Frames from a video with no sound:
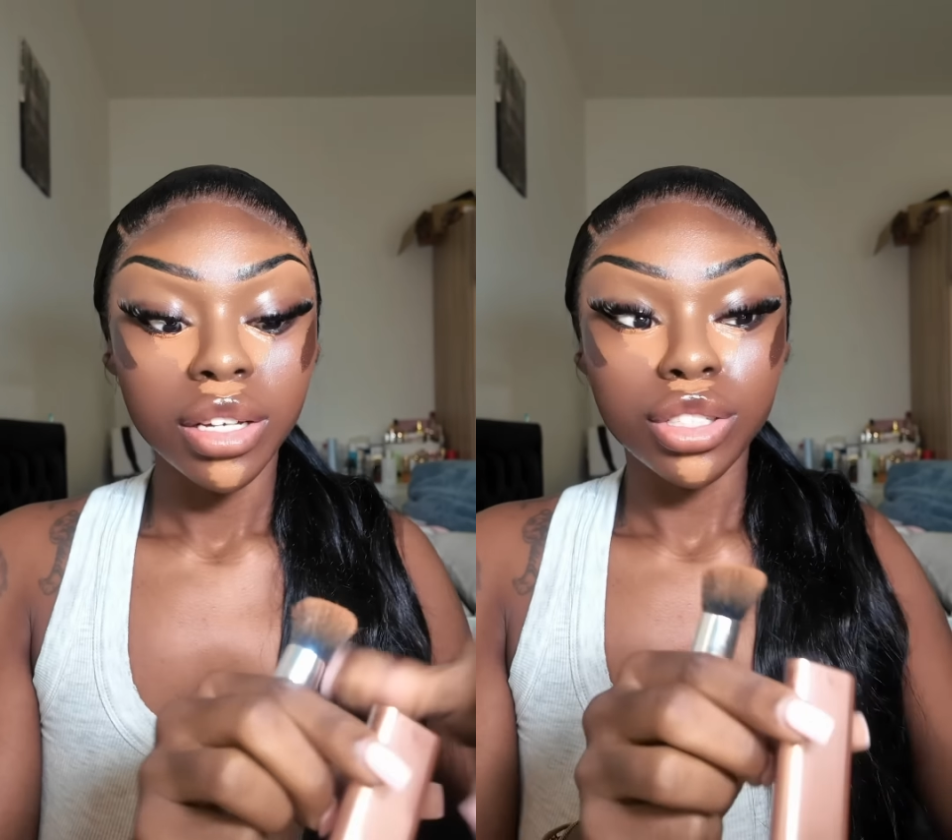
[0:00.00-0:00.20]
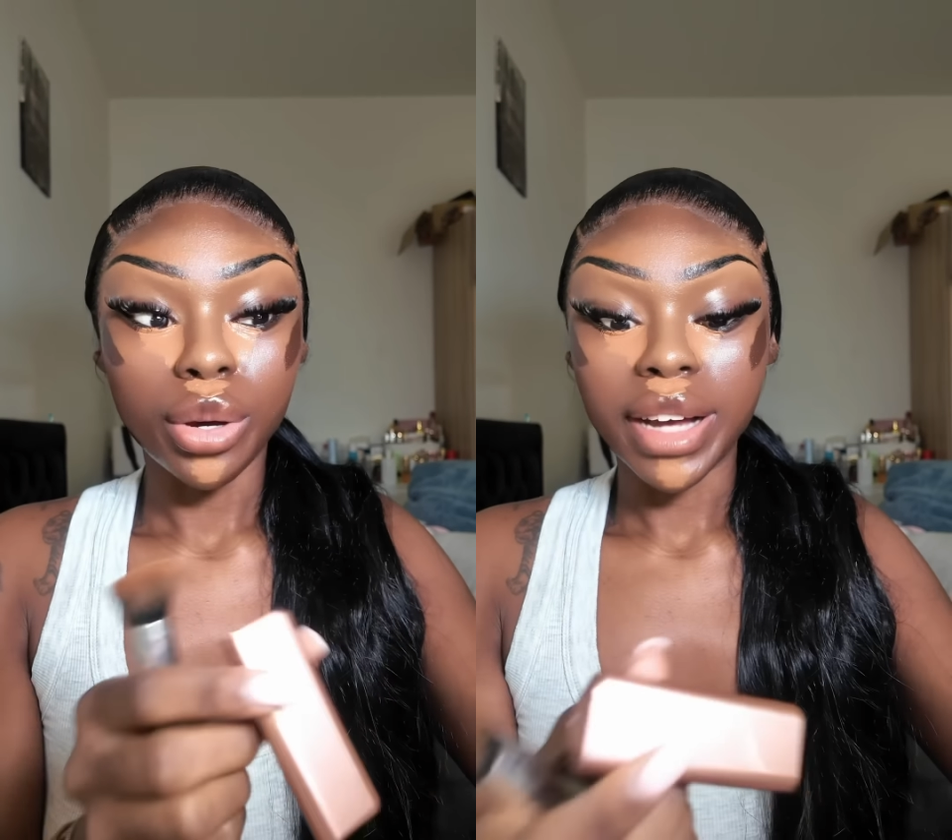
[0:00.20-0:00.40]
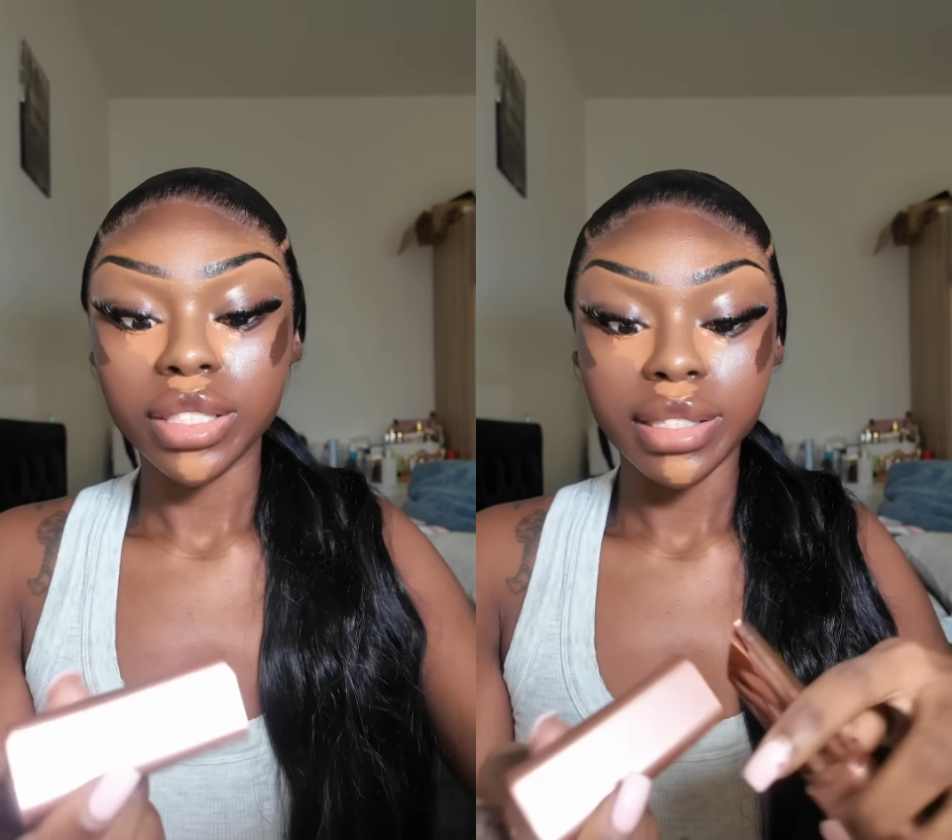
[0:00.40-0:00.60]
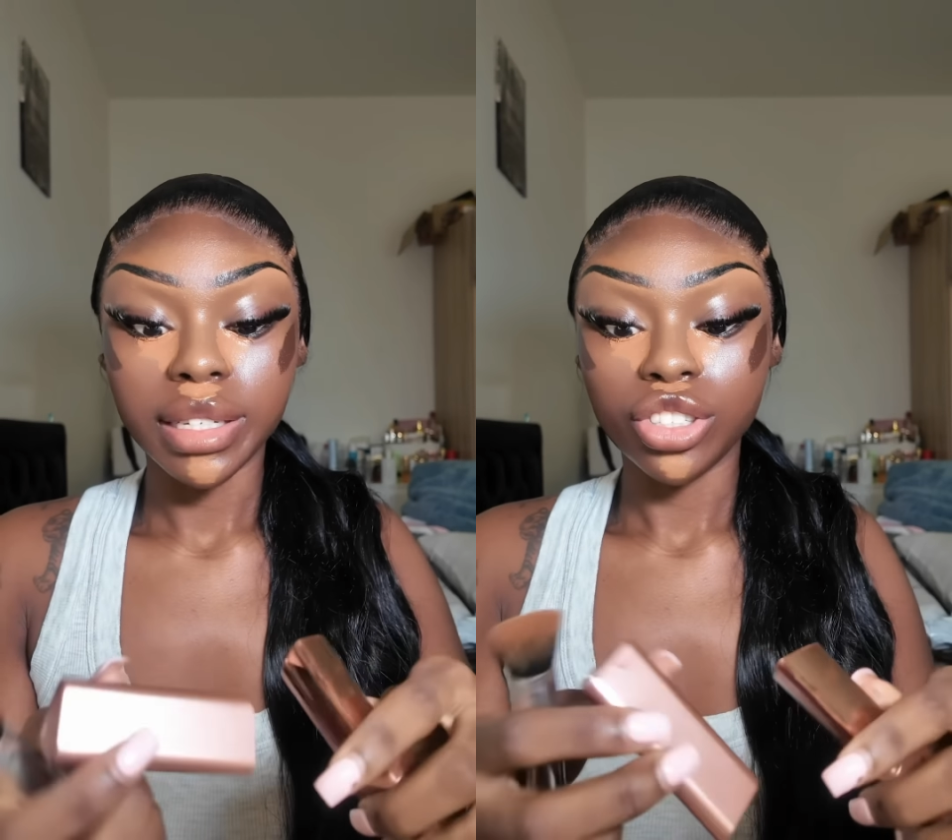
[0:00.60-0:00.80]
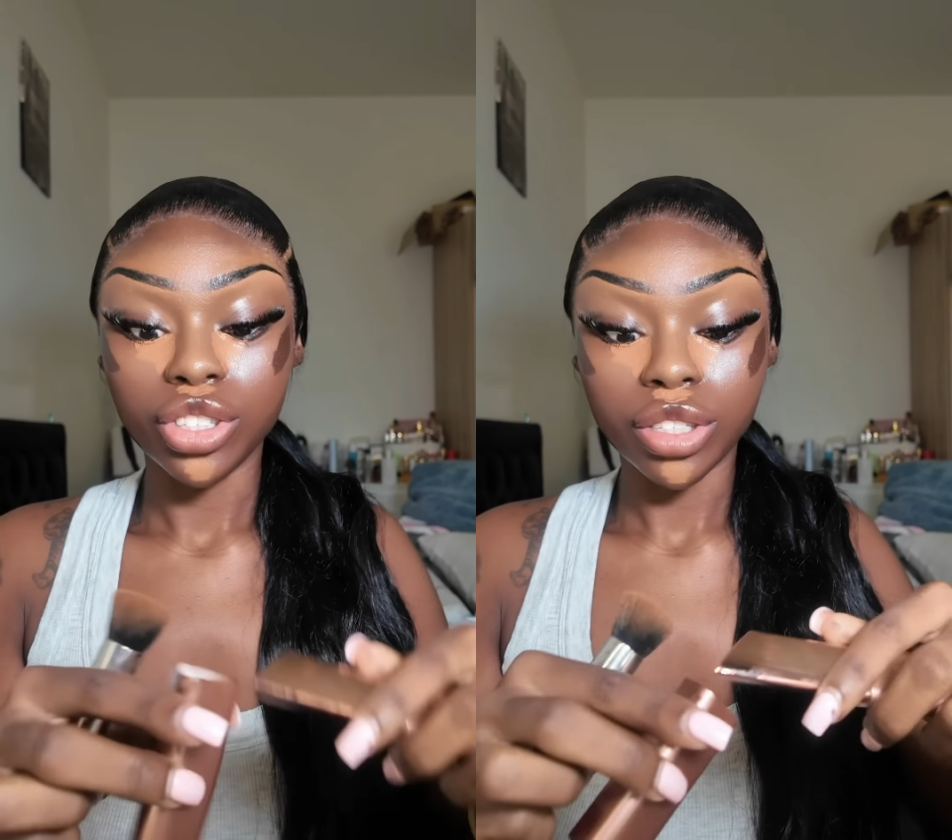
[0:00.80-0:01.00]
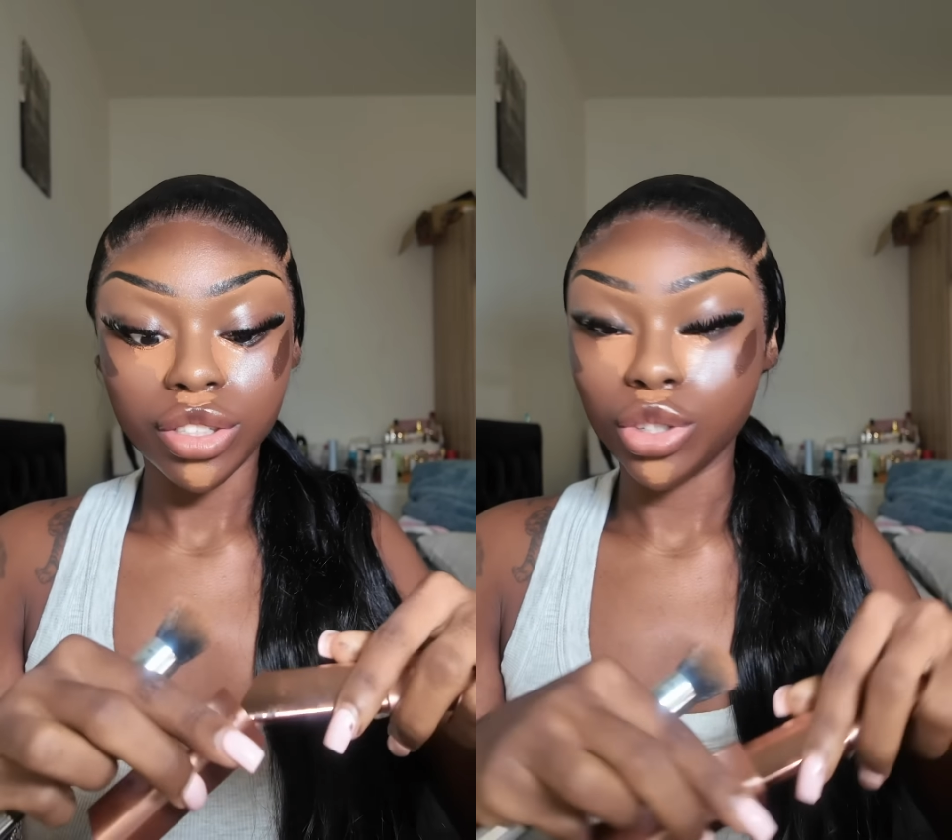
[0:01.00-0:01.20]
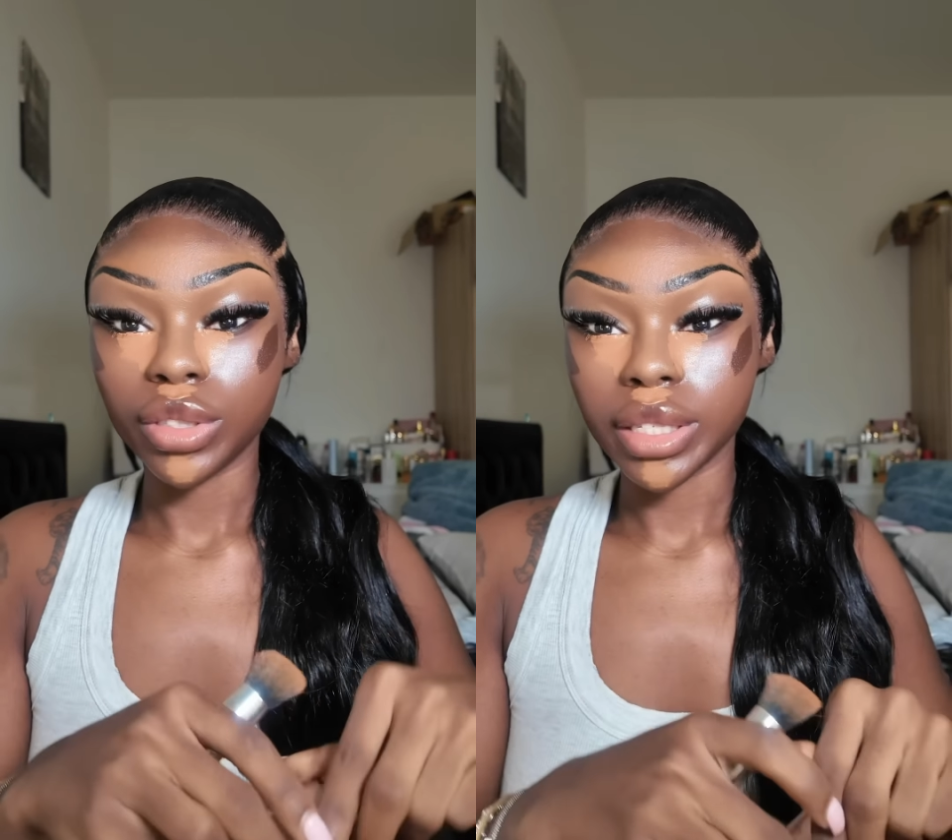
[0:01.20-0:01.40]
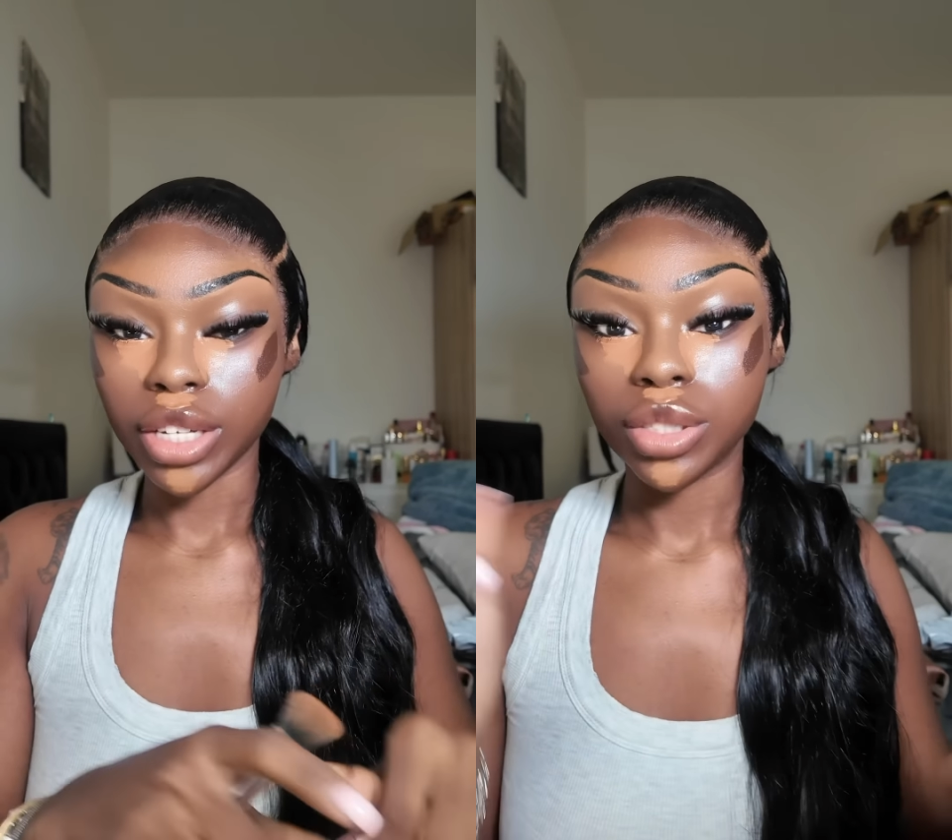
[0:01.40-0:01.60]
So I just decided to just use
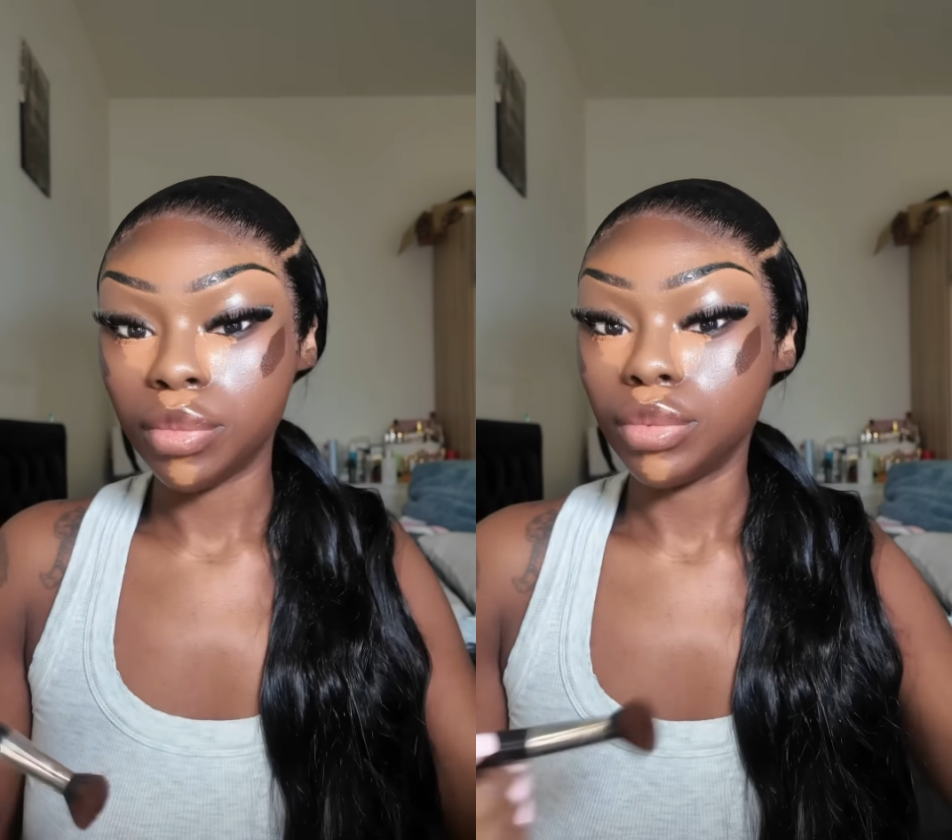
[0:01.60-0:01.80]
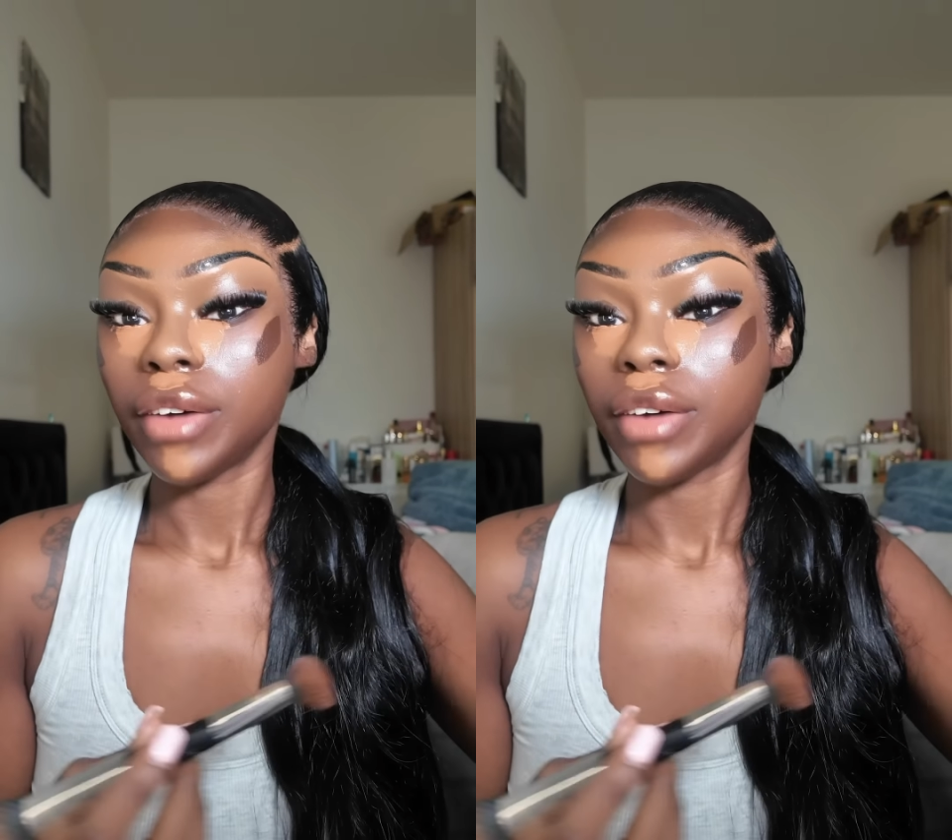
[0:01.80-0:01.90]
this and just,